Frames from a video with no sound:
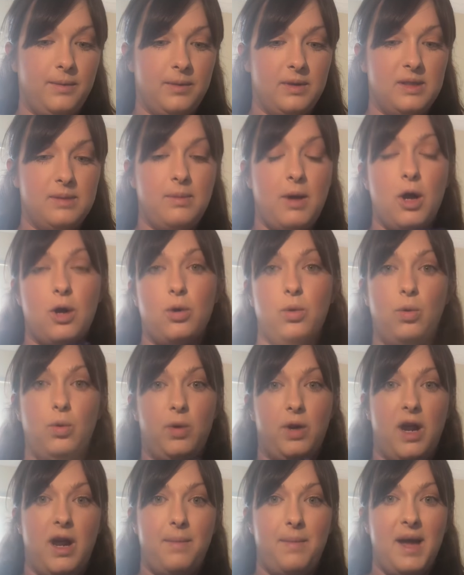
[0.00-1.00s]
Sparkle
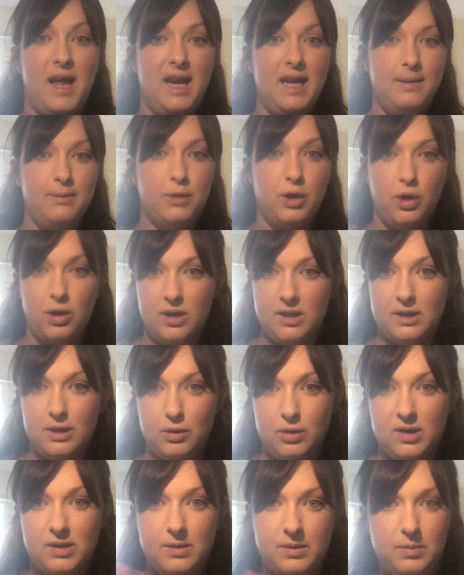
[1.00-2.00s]
All Night palette. Got it as a
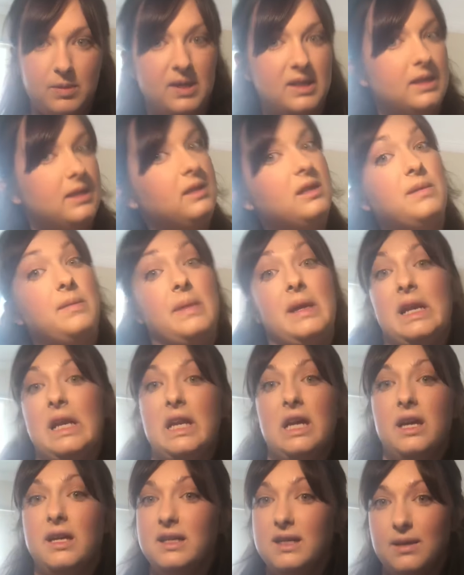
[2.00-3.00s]
Christmas present.
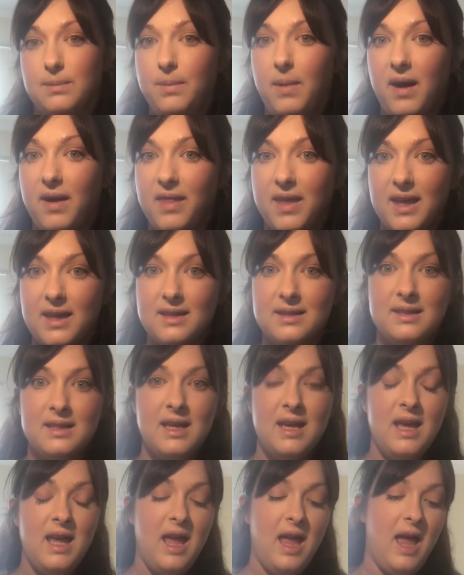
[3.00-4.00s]
Admittedly, I didn't buy this.
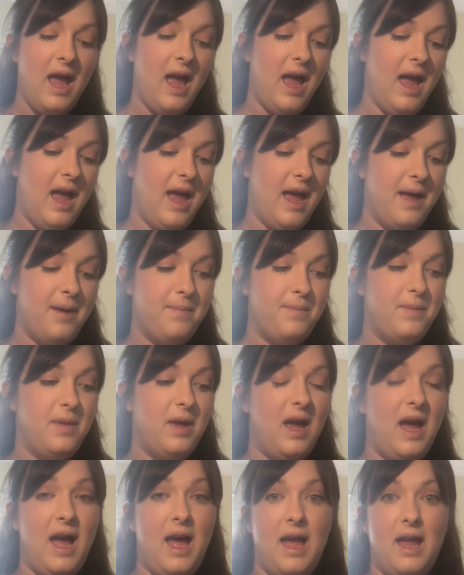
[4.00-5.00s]
And
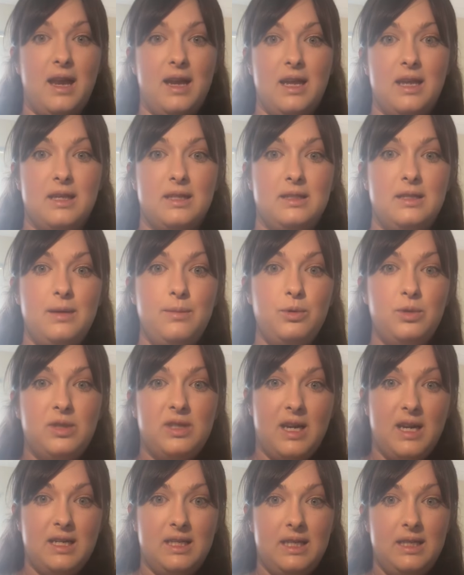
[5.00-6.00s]
it's
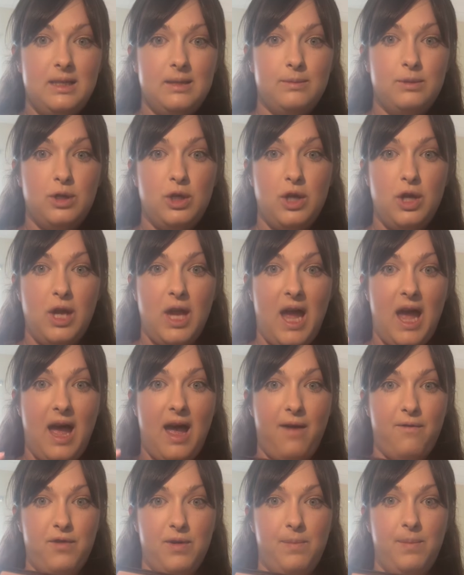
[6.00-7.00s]
double-sided, so you
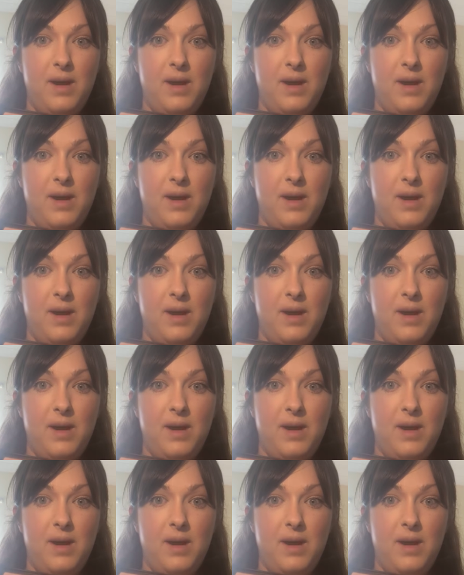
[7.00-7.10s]
have your